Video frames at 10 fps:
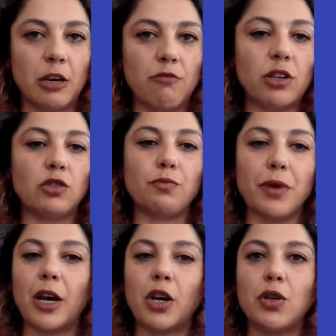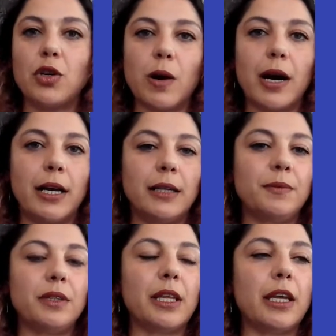you can run Umbraco UI
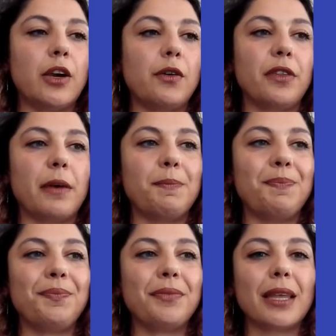in any of them.